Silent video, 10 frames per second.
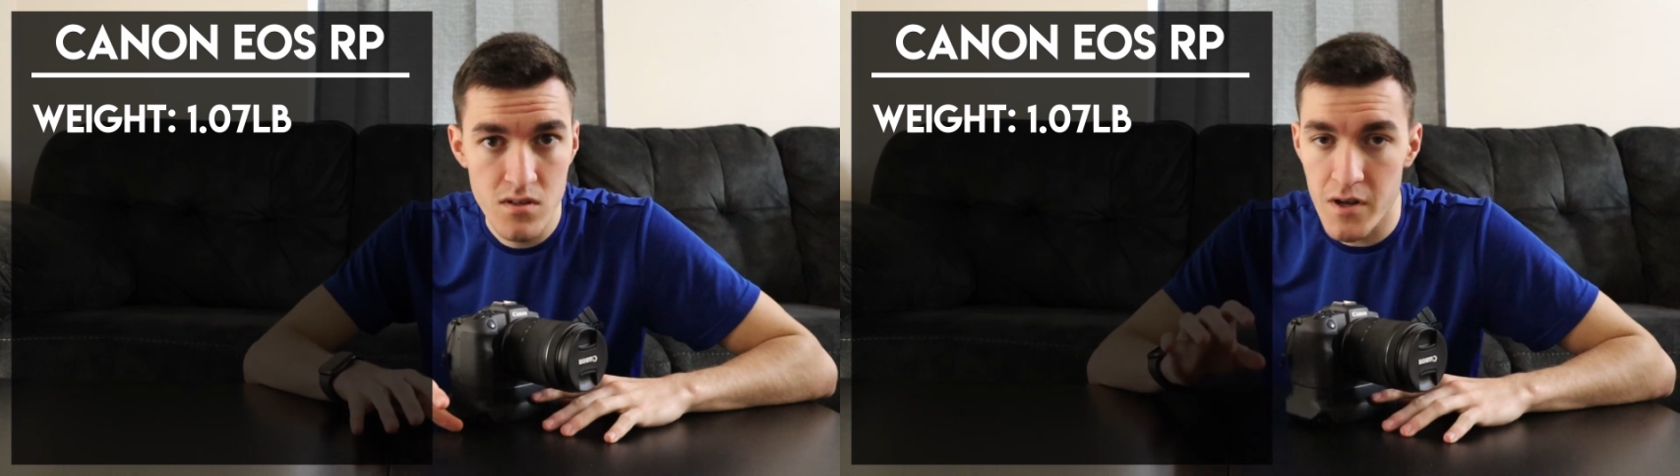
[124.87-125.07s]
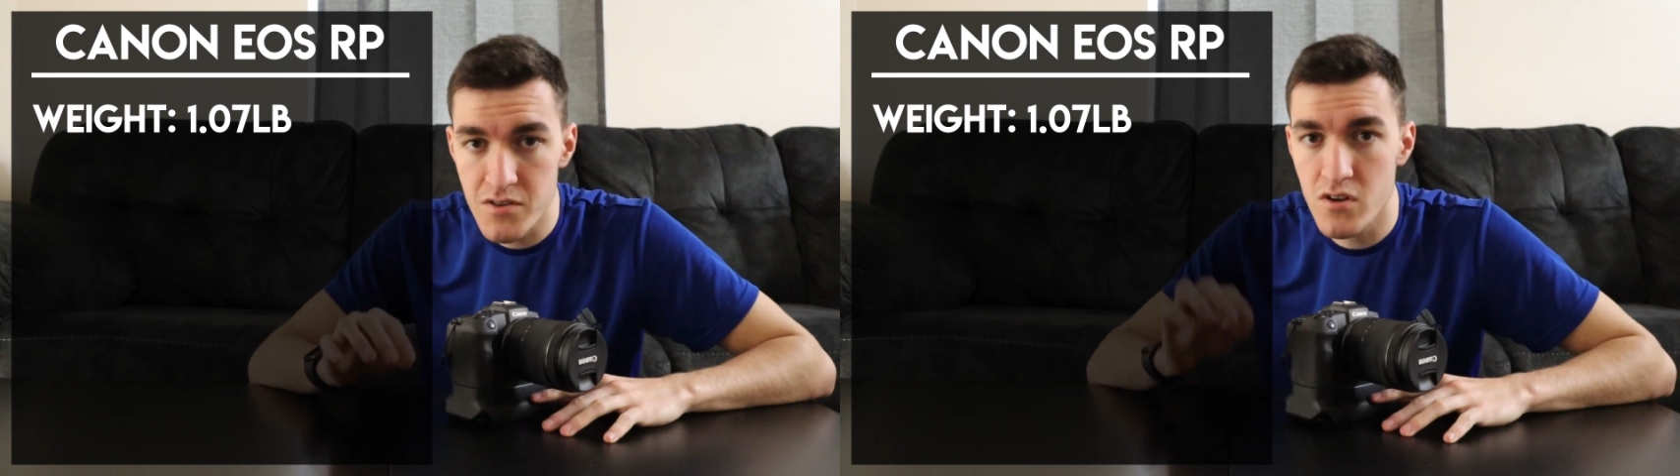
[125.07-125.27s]

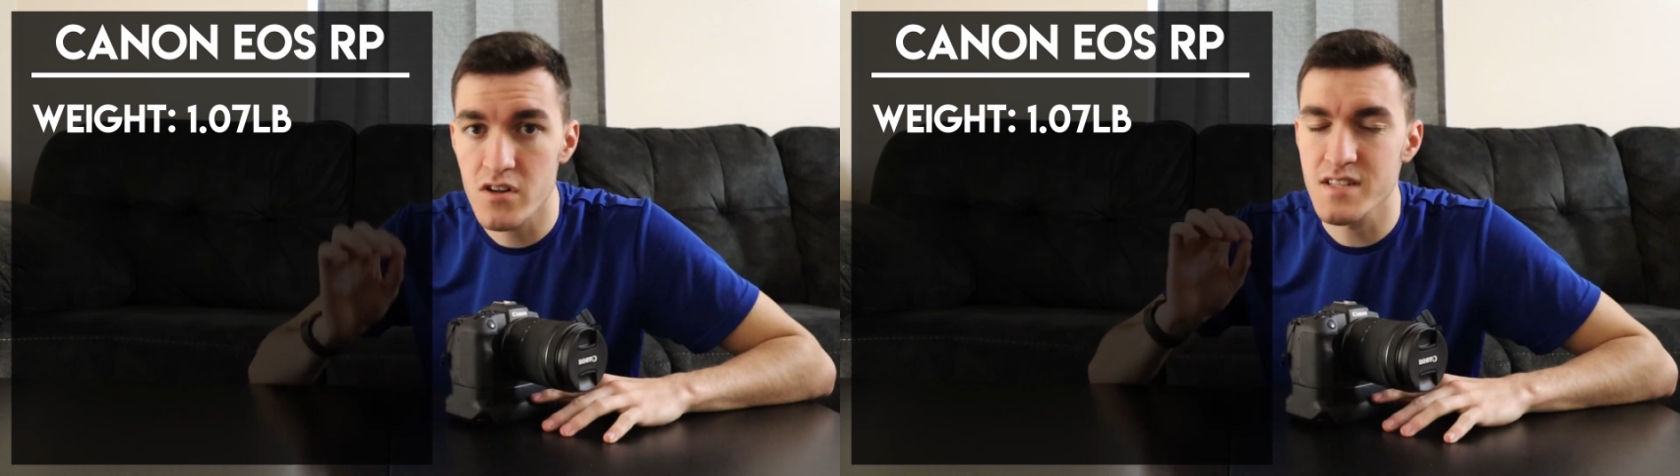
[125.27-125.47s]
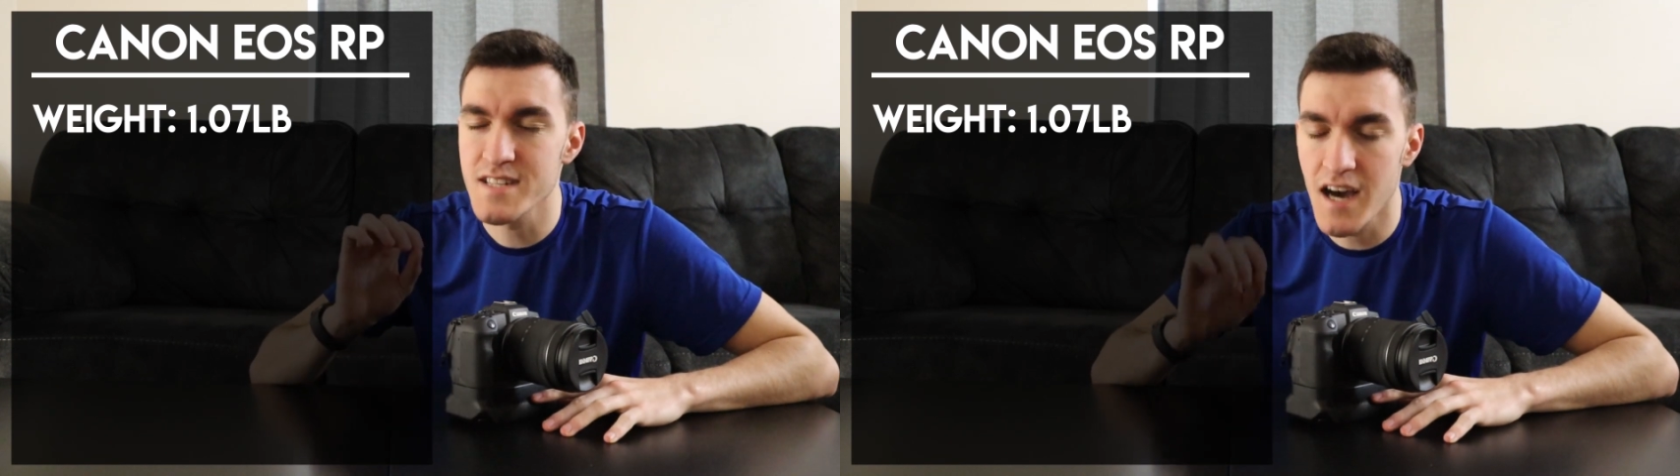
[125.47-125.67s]
but there
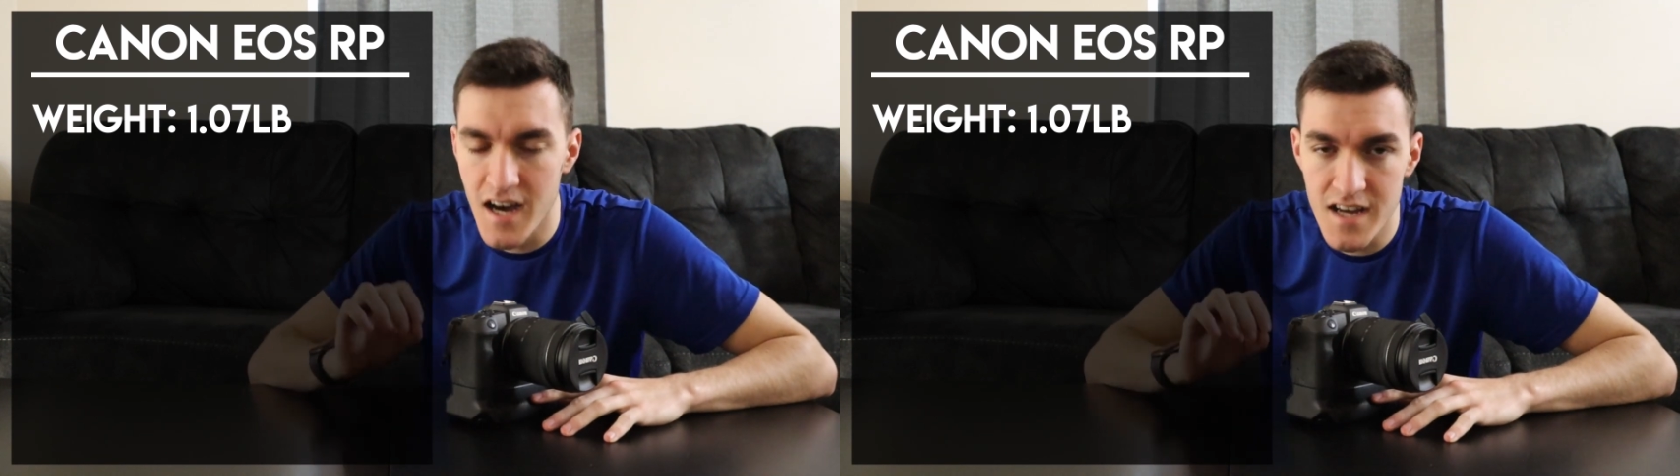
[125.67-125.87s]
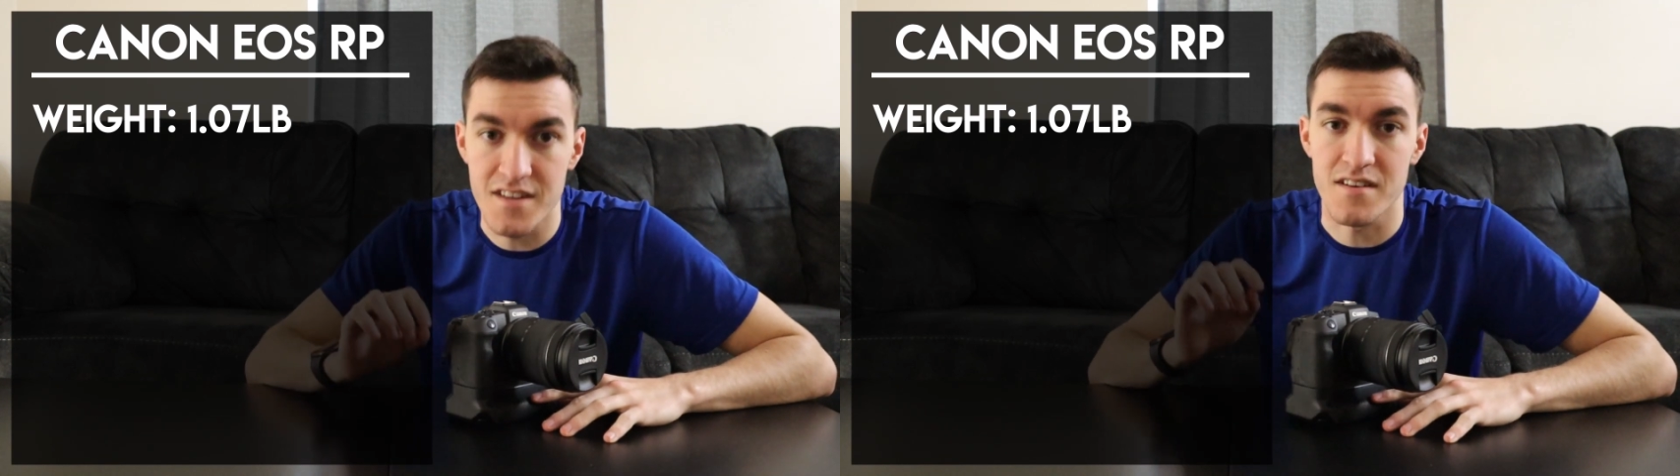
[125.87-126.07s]
are a
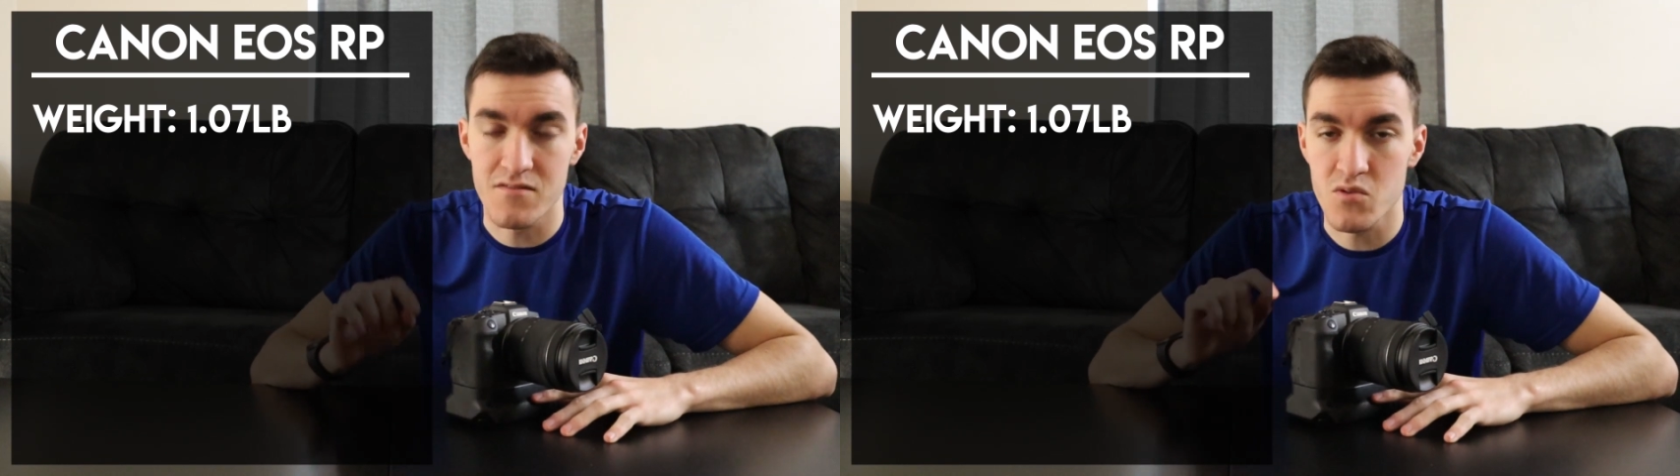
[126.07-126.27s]
ton of